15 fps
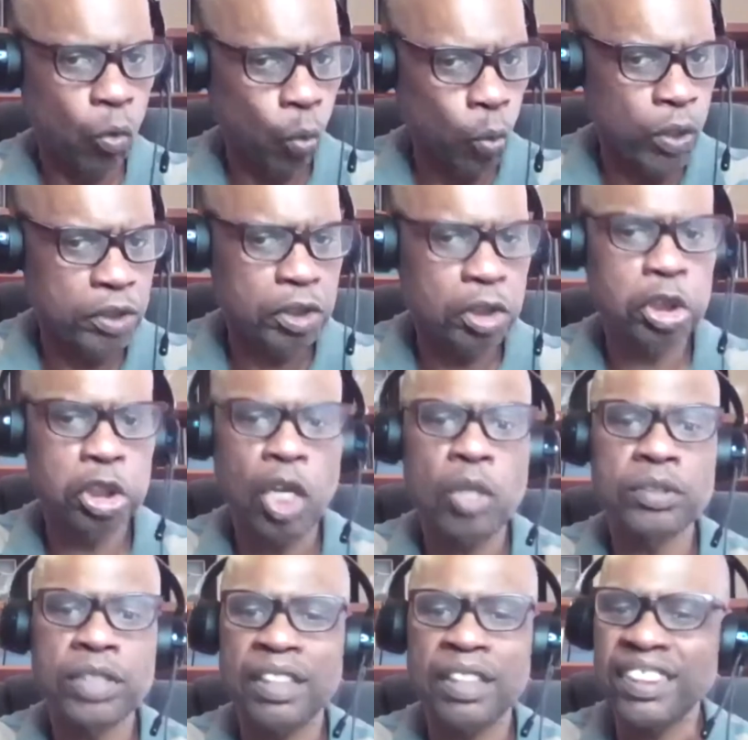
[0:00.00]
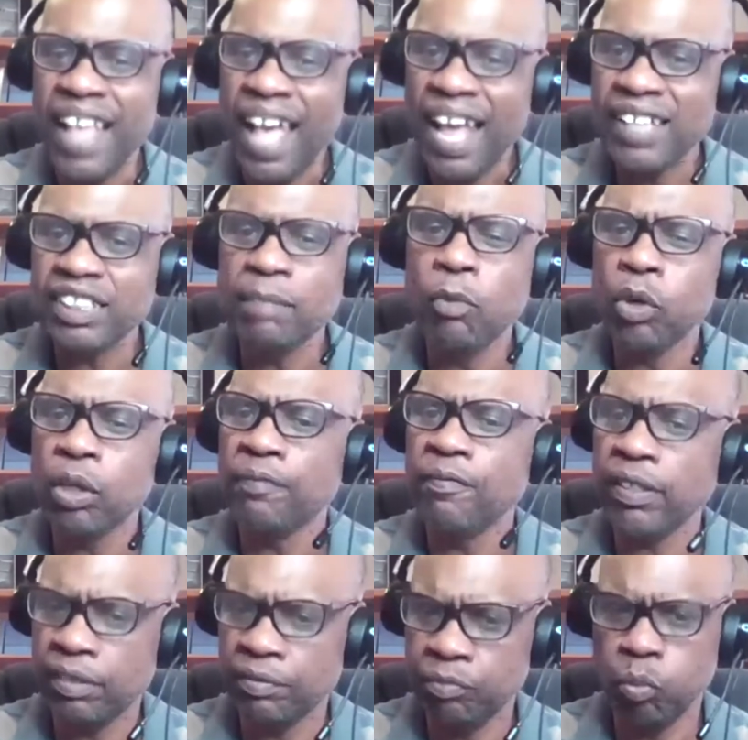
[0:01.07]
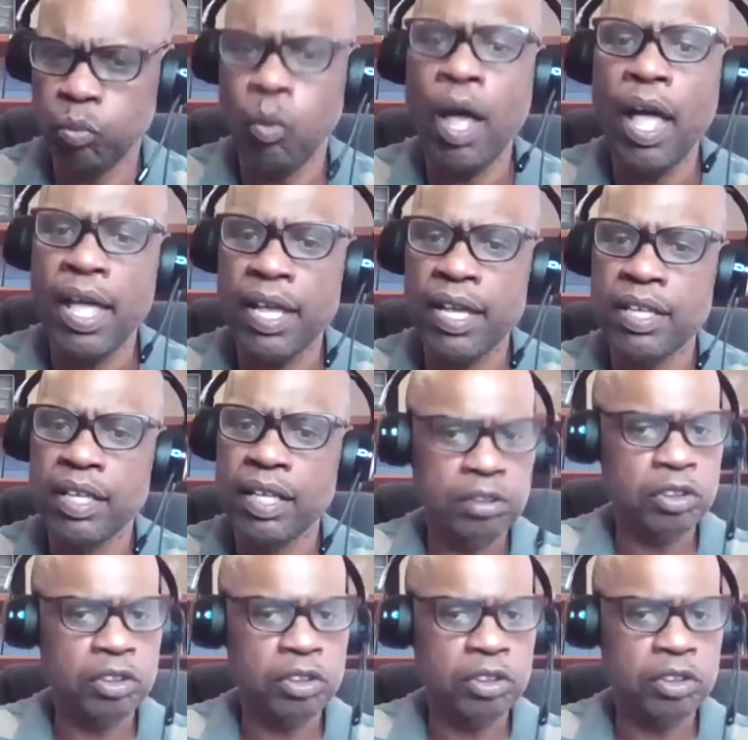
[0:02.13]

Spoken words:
Research shows that is a more effective way.